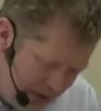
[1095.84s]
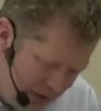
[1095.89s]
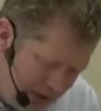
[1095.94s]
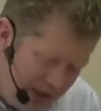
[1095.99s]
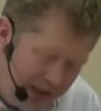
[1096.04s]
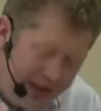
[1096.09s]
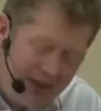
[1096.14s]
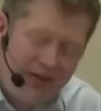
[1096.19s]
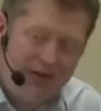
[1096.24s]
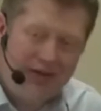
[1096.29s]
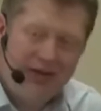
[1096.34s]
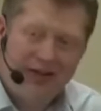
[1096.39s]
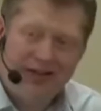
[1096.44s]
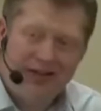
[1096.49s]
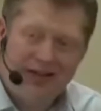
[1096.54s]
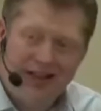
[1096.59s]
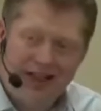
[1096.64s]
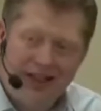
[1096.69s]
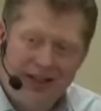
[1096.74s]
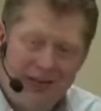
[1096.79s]
your
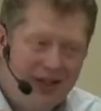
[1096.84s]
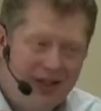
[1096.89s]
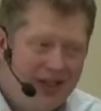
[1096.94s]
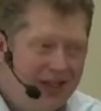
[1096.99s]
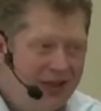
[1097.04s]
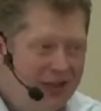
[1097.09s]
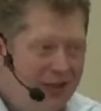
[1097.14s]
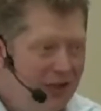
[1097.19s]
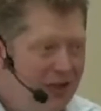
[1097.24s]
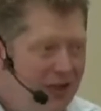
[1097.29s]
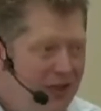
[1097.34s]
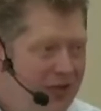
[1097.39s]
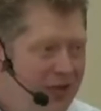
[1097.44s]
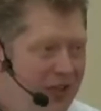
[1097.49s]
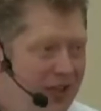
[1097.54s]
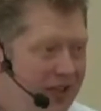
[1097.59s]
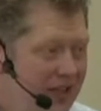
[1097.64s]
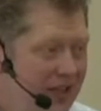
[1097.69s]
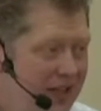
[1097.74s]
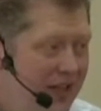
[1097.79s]
ignorance. That's what
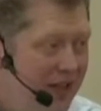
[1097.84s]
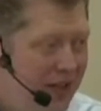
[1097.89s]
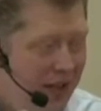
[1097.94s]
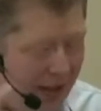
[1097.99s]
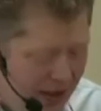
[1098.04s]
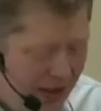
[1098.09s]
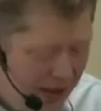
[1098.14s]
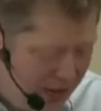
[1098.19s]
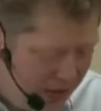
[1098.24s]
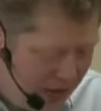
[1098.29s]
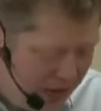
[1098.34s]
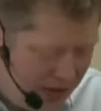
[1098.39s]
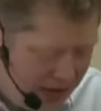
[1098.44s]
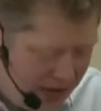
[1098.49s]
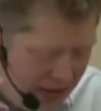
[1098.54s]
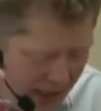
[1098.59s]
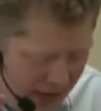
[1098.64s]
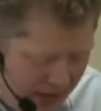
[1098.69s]
idolatry is, ignorance,